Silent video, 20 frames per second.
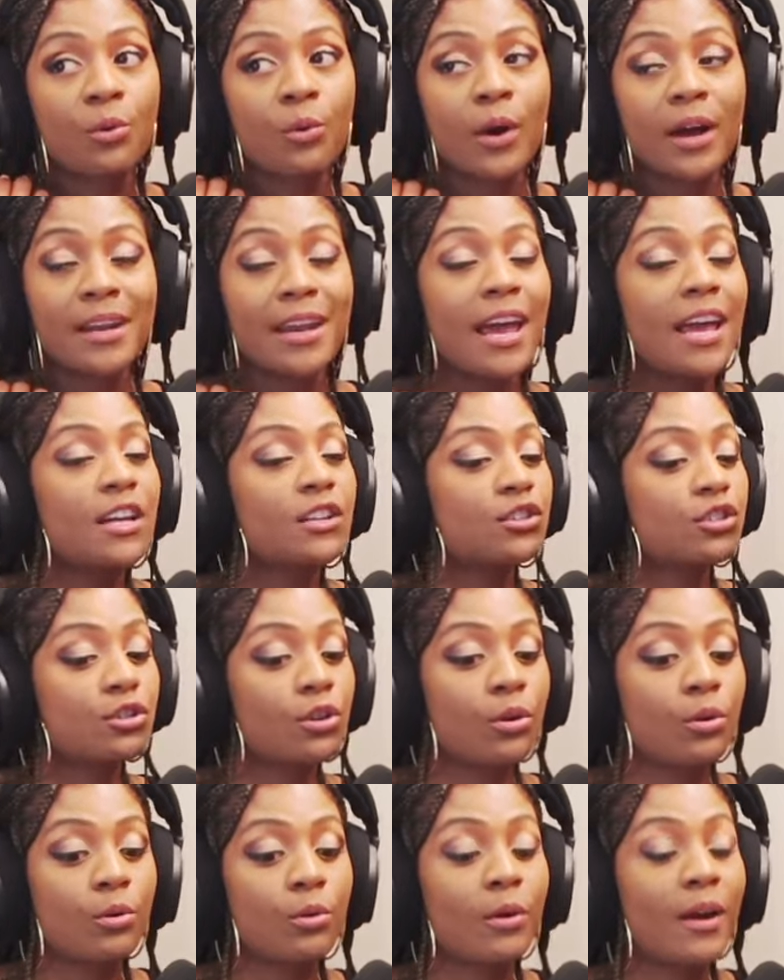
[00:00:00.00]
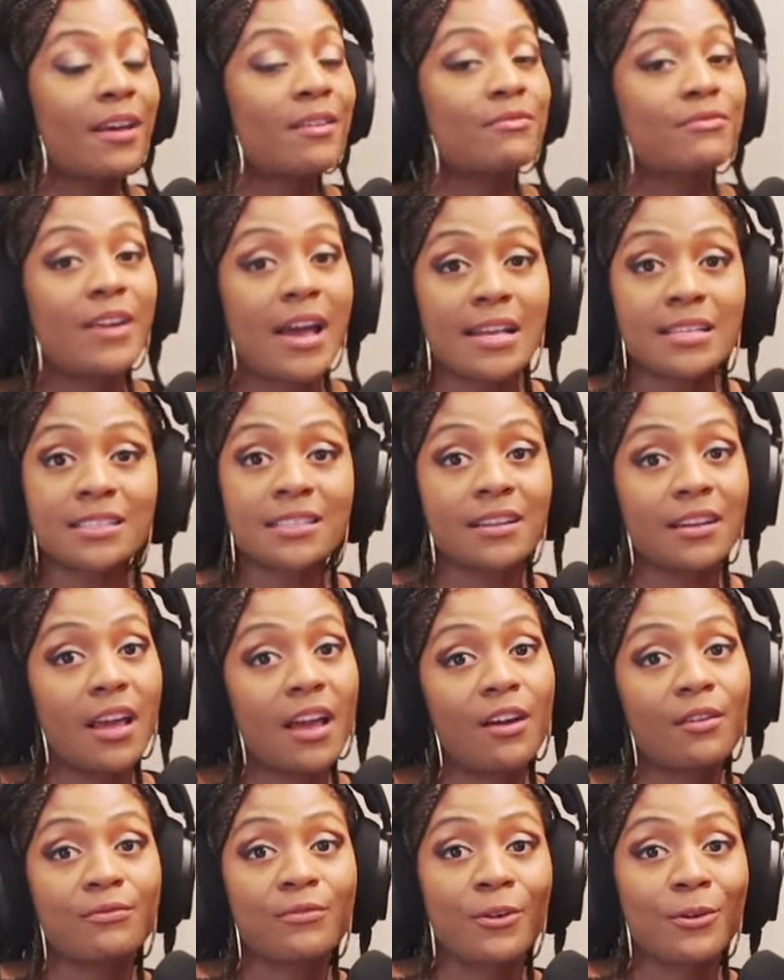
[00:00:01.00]
on. So invest in
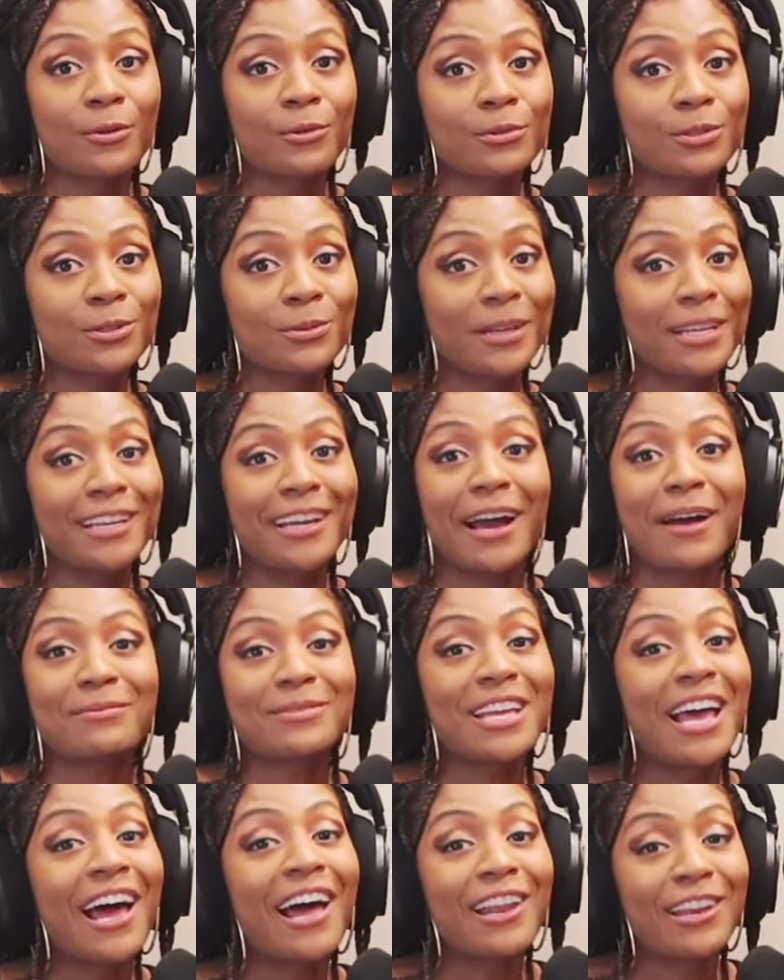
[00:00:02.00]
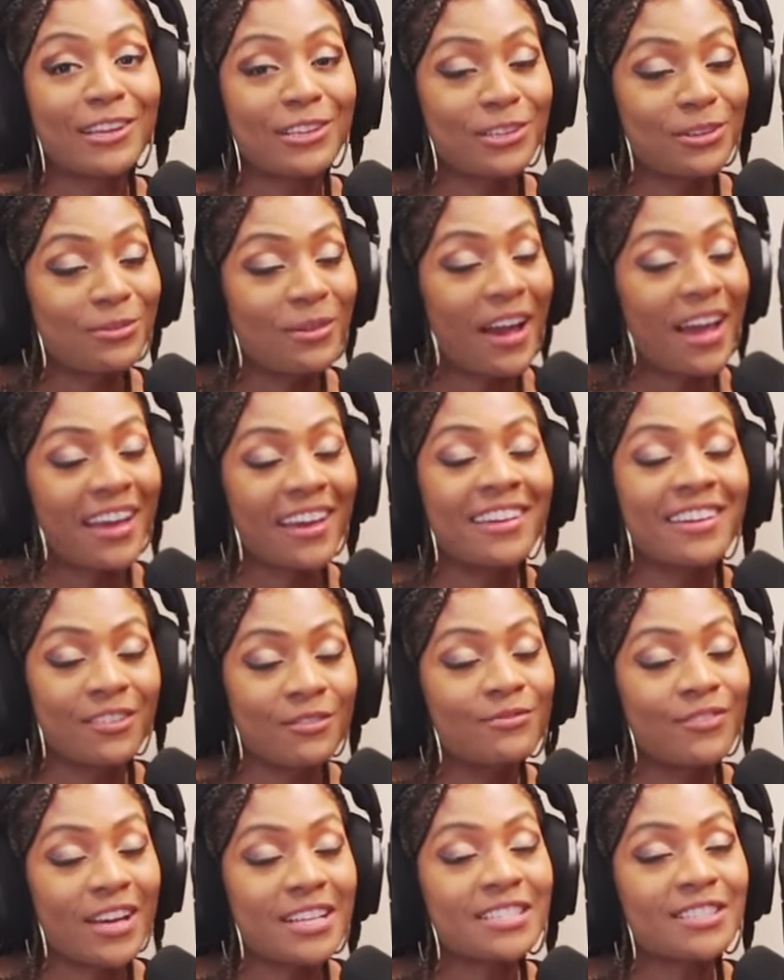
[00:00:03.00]
headphones, sweetie. I'm telling you,
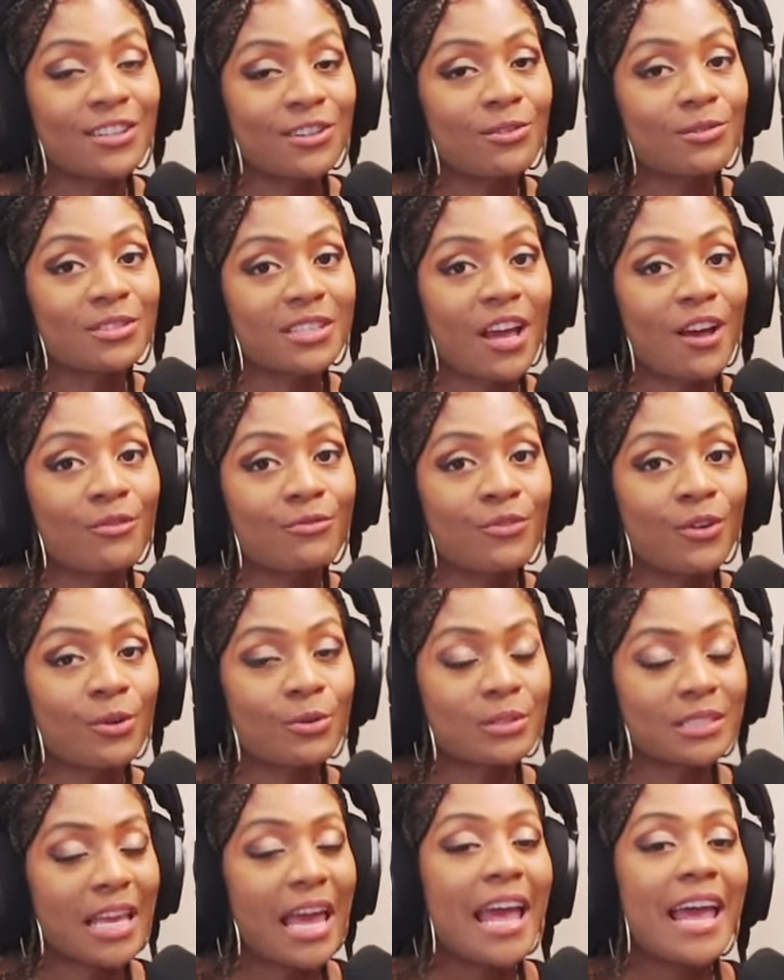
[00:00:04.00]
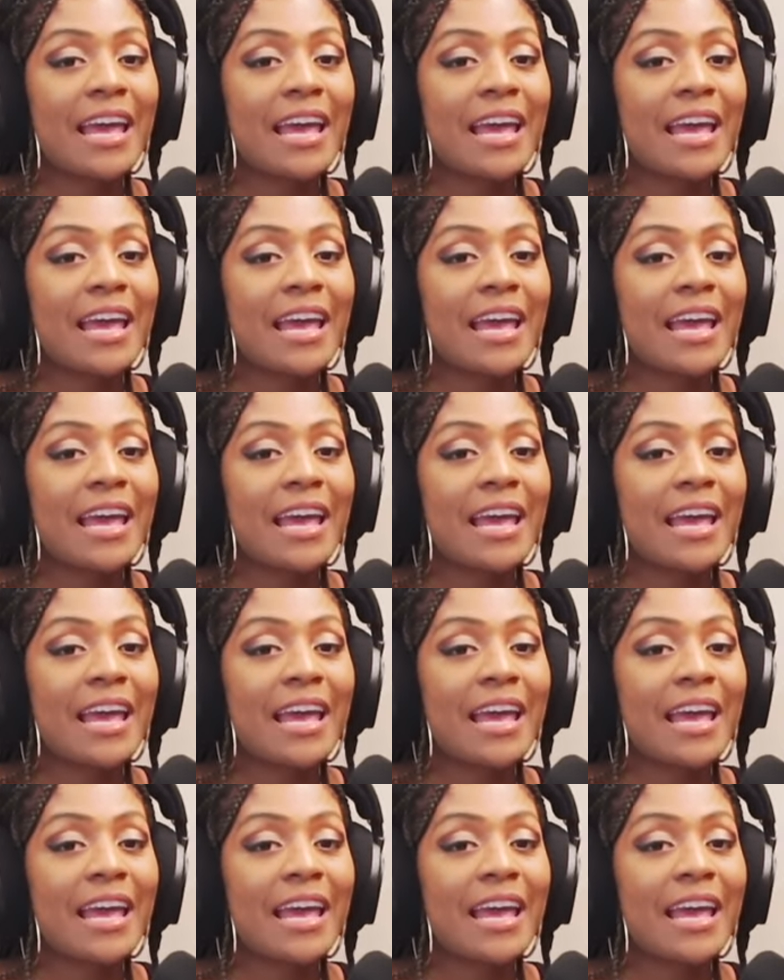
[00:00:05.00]
invest in those headphones.